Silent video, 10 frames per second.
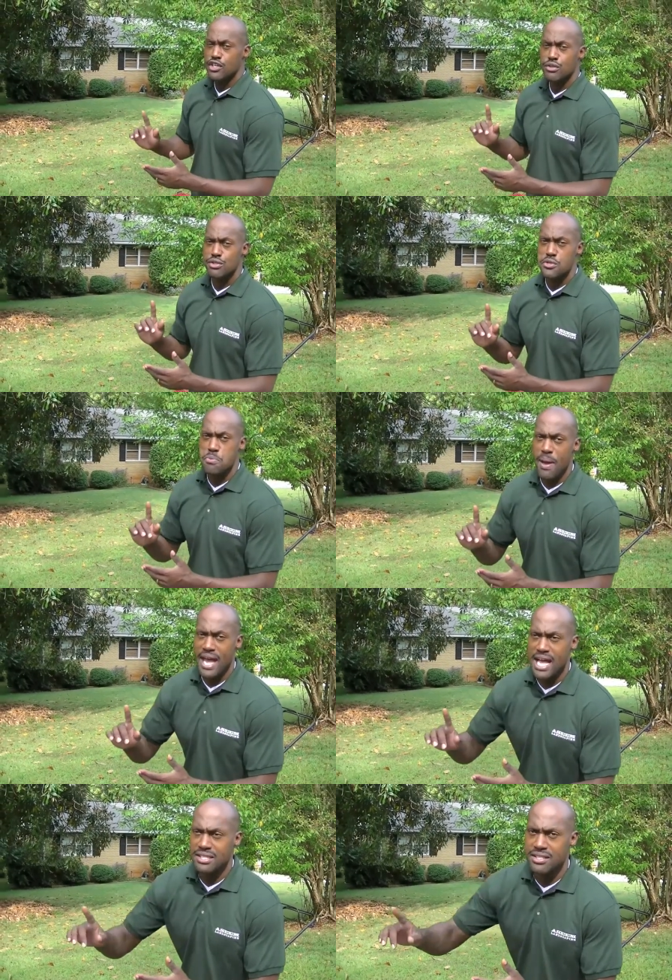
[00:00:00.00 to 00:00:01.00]
Do two
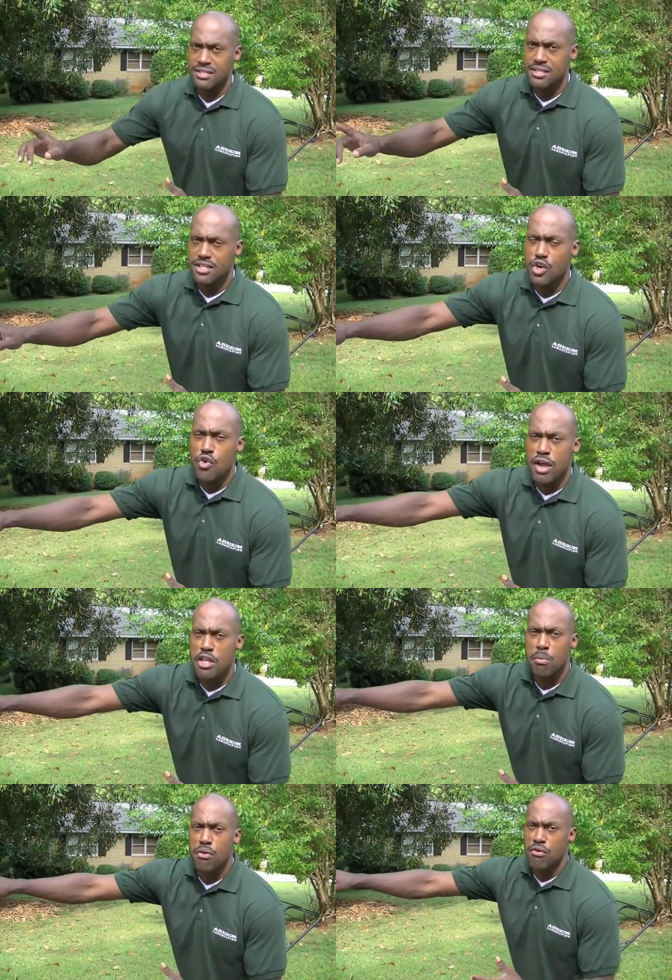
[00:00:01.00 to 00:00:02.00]
passes, go around
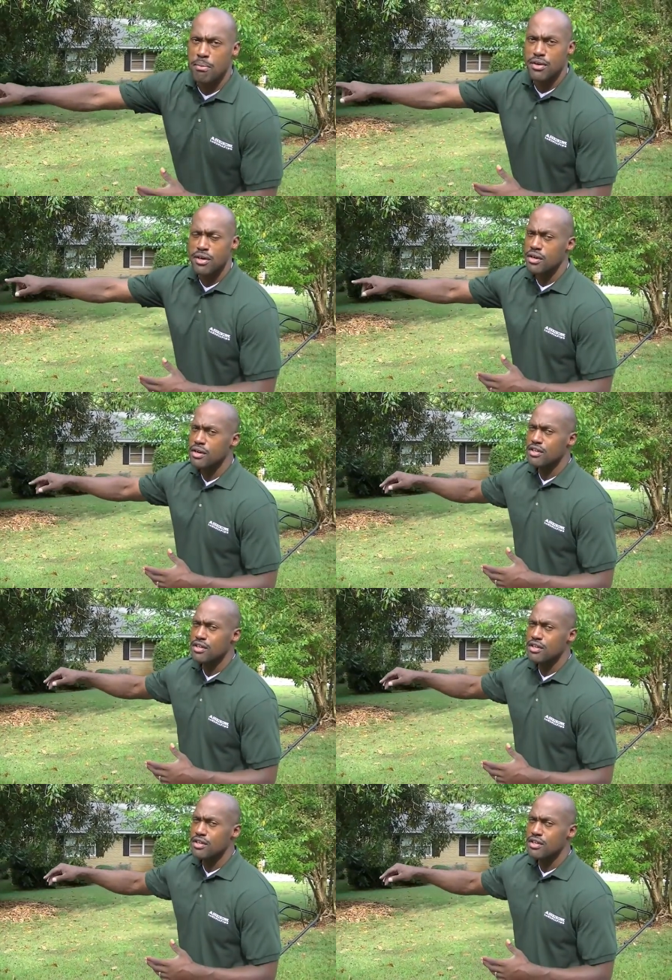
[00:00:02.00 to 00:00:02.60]
your perimeter,